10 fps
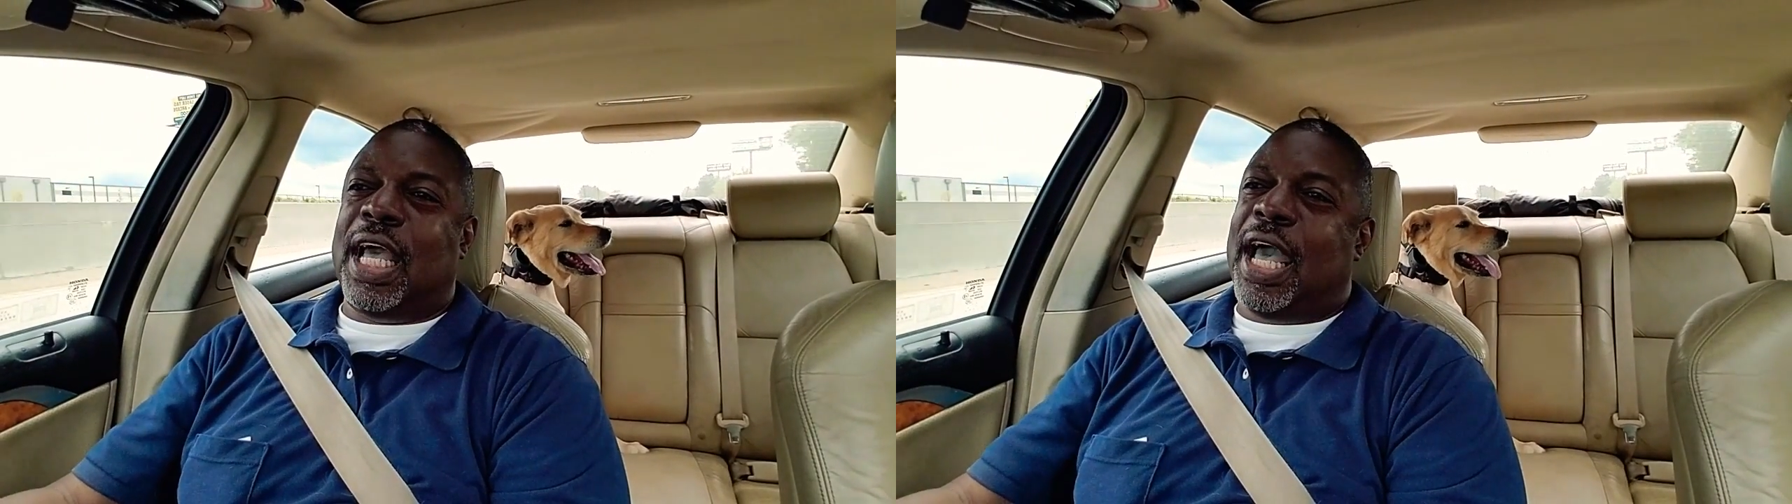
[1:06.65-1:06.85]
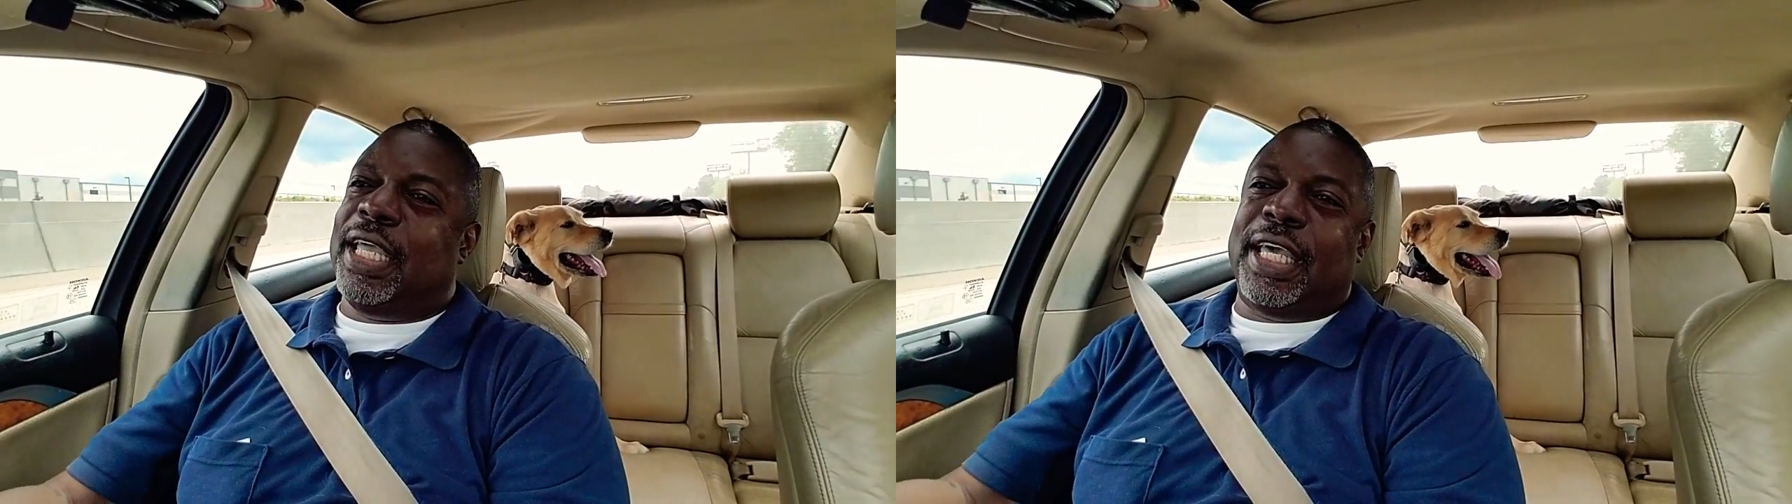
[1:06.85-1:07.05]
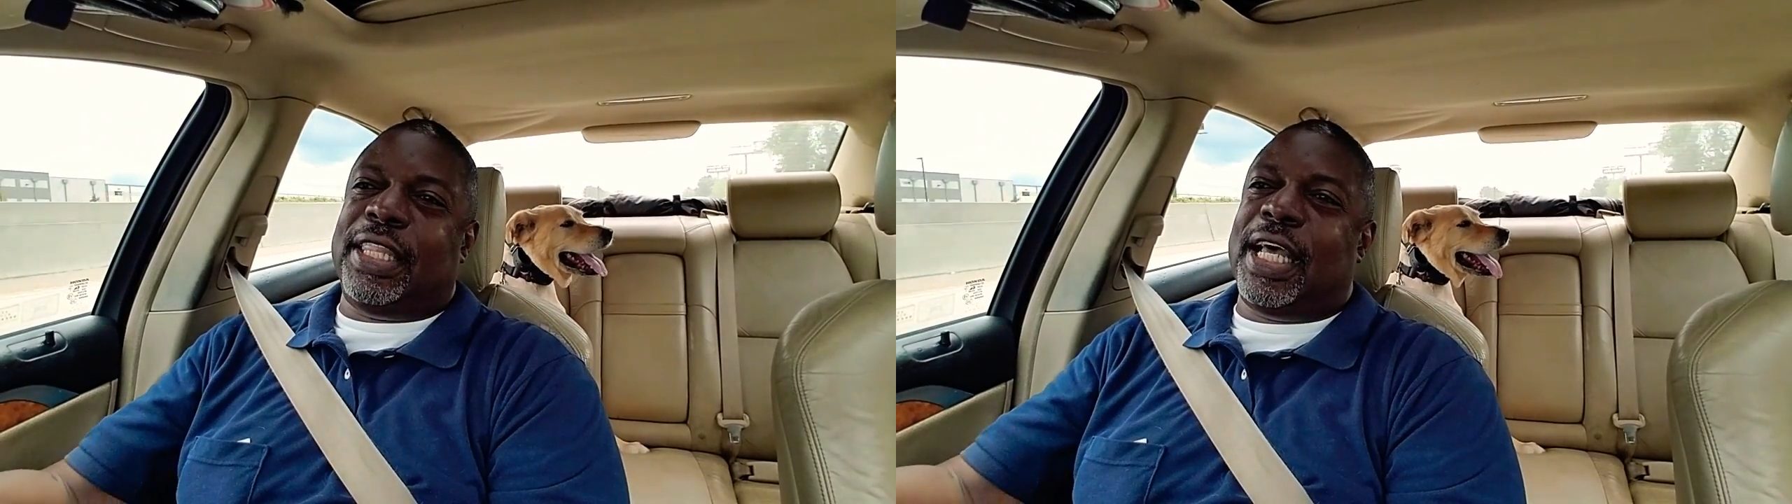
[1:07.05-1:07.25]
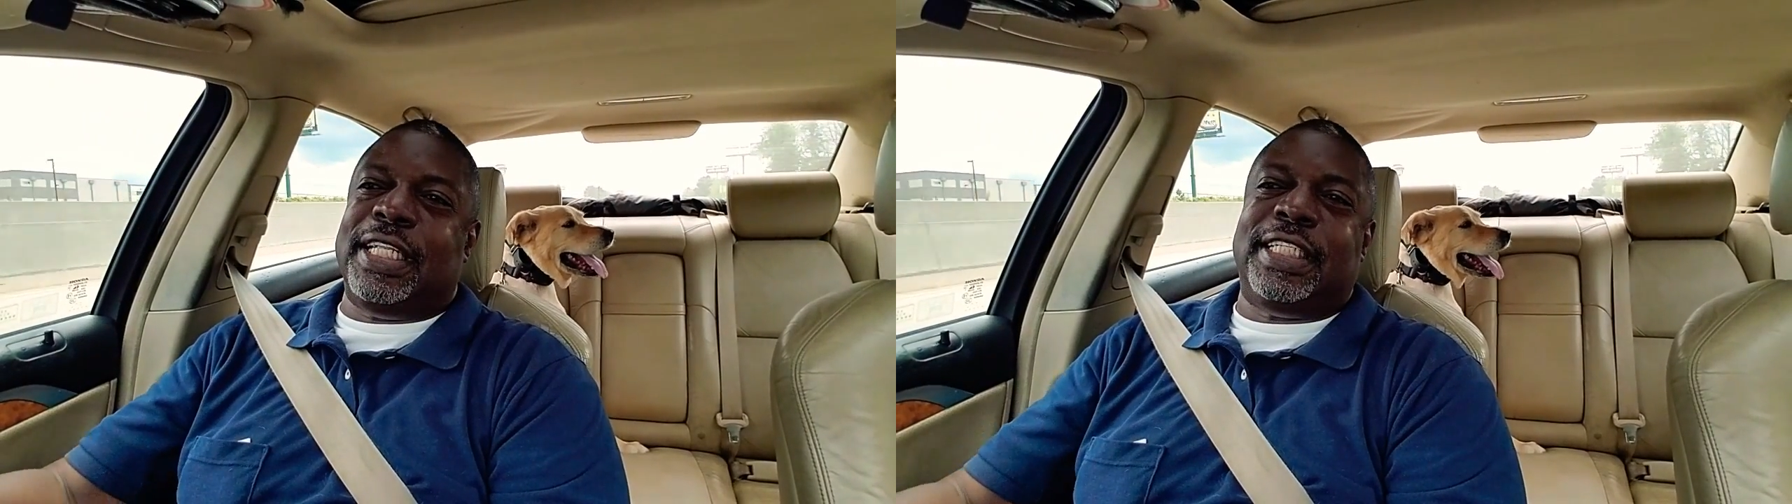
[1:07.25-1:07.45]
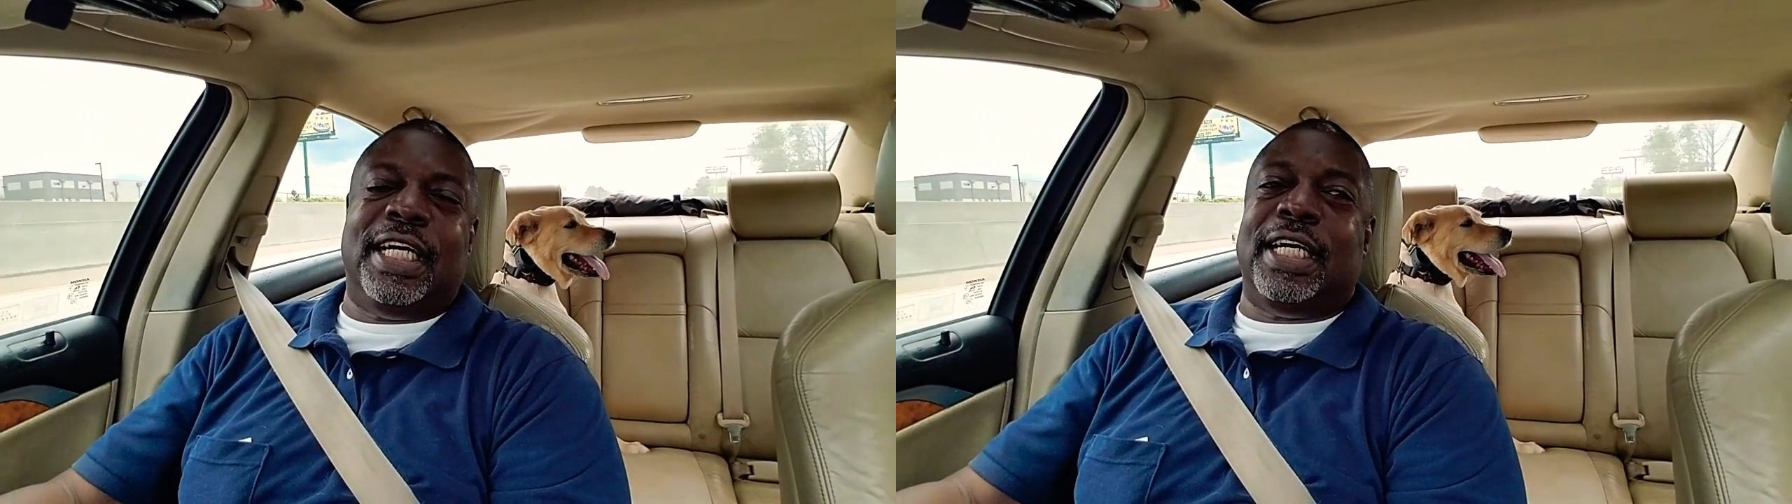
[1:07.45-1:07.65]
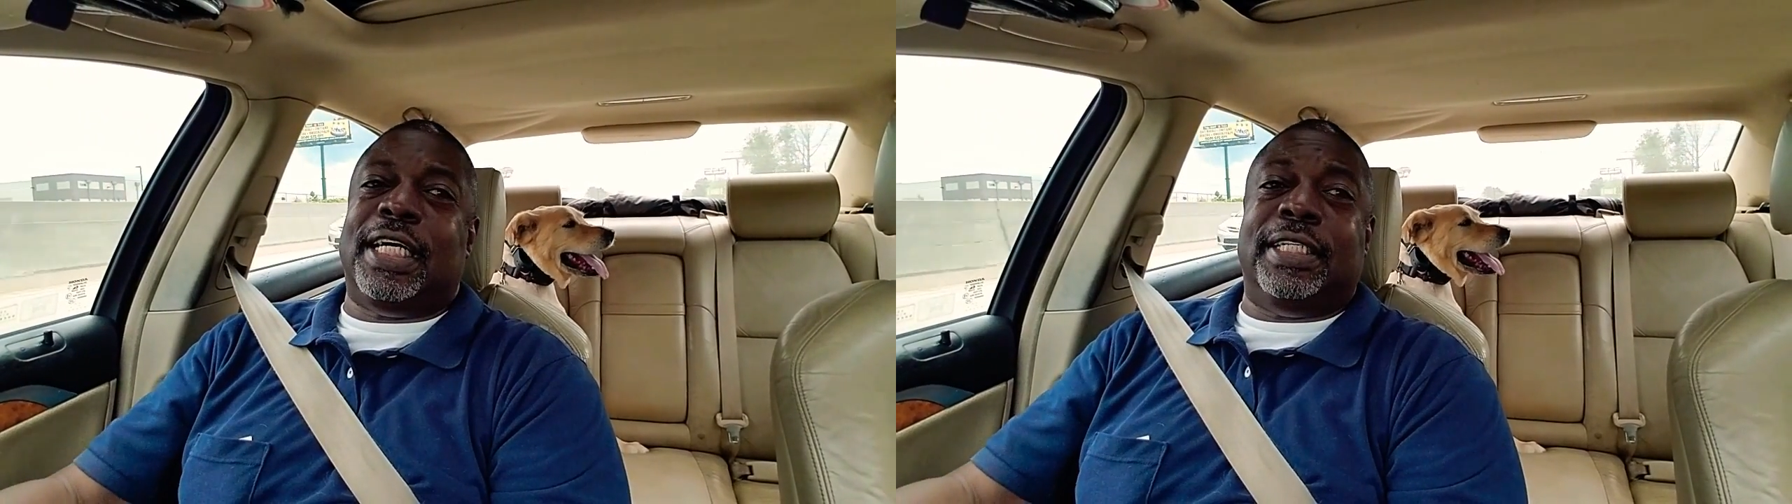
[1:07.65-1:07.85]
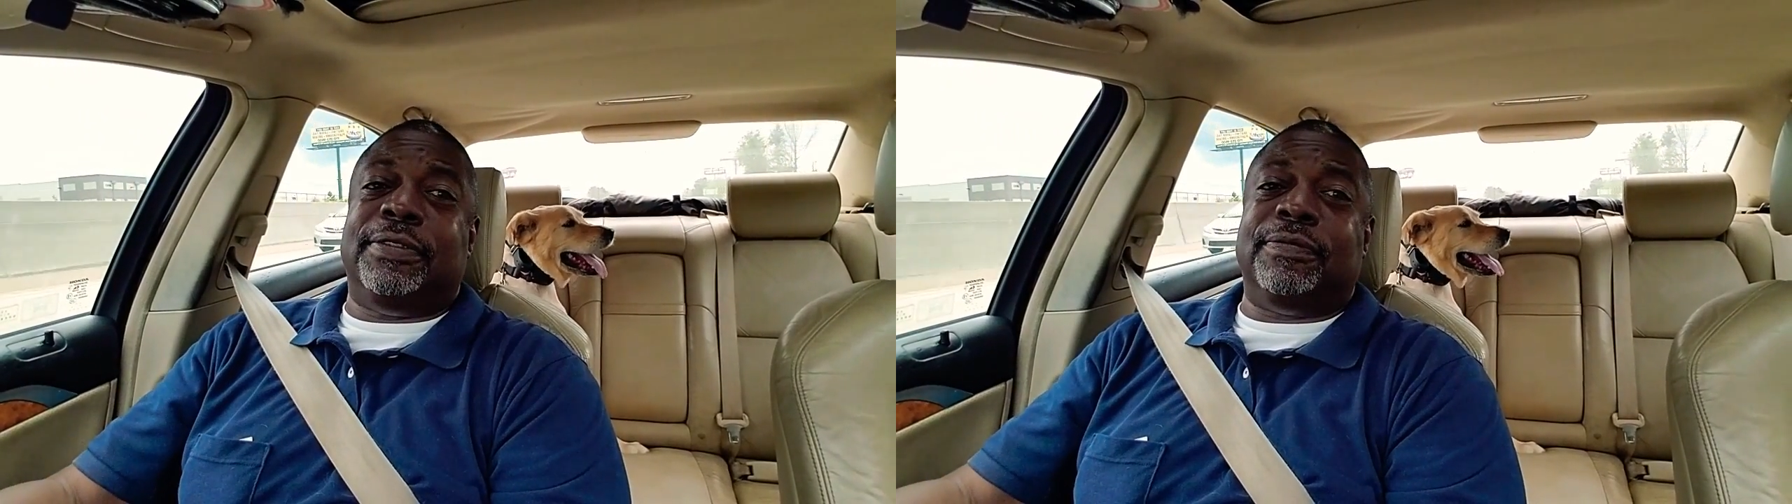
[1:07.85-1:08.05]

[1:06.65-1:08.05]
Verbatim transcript: and get that done.